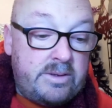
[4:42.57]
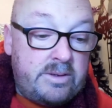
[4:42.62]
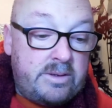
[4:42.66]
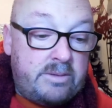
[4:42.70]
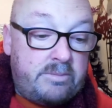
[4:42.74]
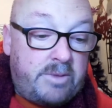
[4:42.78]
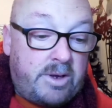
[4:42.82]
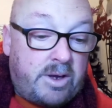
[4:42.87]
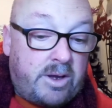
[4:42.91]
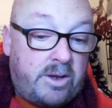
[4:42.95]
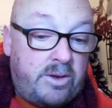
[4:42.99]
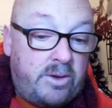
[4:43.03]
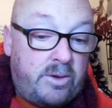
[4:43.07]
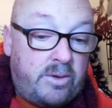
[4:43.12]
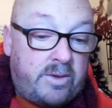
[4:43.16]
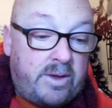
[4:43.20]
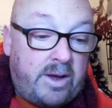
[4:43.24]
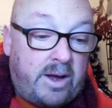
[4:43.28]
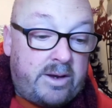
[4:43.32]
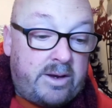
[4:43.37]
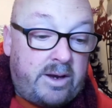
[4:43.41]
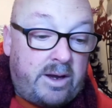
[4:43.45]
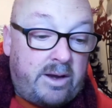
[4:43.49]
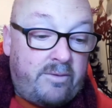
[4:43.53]
And we can use
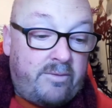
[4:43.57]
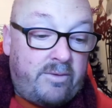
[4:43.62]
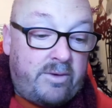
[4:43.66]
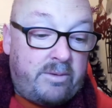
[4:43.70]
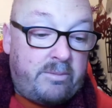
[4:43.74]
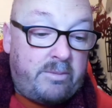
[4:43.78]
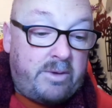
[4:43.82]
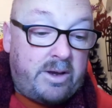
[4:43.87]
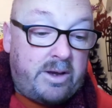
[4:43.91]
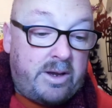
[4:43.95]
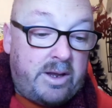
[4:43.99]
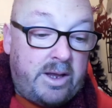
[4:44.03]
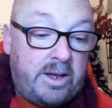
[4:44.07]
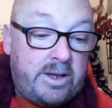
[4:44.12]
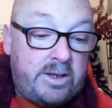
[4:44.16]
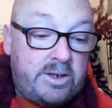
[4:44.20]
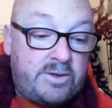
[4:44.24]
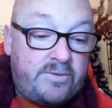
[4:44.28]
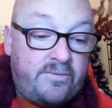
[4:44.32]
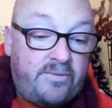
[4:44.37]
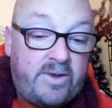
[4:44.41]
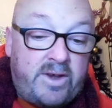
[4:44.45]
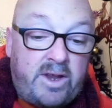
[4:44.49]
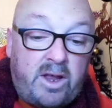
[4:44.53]
that in anything. I mean,
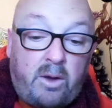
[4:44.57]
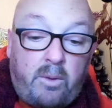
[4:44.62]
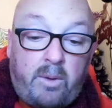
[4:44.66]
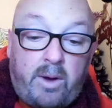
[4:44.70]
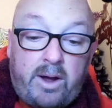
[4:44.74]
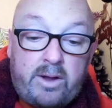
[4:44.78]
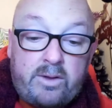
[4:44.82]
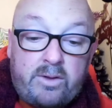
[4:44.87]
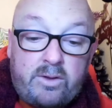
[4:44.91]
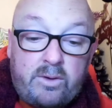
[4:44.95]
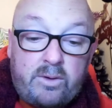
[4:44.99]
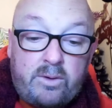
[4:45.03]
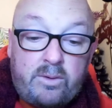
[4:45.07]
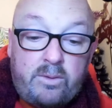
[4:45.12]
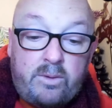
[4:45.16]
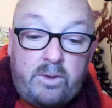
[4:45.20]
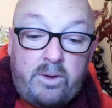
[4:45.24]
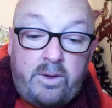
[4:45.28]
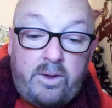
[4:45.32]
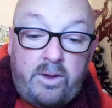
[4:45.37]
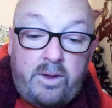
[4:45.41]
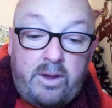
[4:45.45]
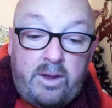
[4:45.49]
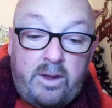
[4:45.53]
each video I do
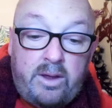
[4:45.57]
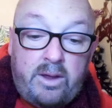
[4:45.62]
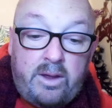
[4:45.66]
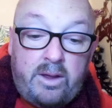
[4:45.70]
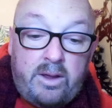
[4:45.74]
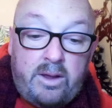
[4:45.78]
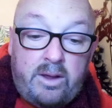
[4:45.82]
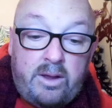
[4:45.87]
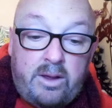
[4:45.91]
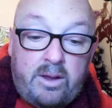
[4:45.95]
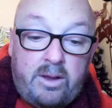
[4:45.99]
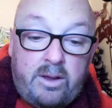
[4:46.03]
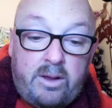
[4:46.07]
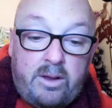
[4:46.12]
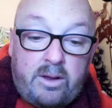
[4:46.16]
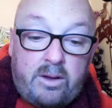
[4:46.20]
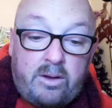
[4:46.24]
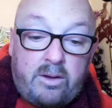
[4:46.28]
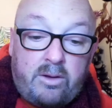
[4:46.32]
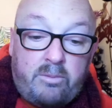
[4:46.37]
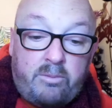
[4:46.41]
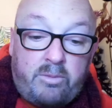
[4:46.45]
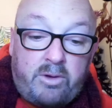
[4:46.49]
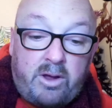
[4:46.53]

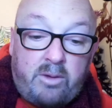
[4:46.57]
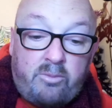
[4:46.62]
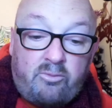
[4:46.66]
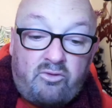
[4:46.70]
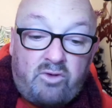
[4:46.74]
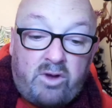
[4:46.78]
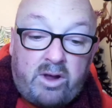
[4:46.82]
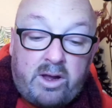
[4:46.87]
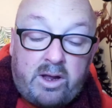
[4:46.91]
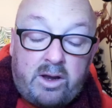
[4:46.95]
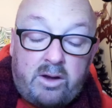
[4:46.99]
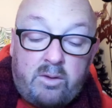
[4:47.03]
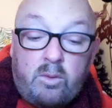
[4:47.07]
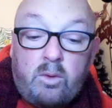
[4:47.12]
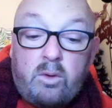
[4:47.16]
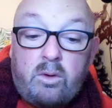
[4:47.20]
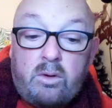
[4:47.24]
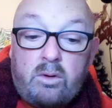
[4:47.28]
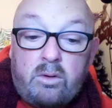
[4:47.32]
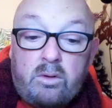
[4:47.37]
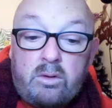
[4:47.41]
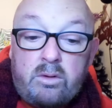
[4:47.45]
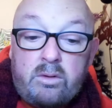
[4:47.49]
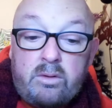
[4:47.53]
can be a brick and a
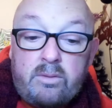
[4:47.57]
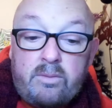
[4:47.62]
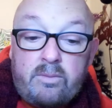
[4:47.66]
wall.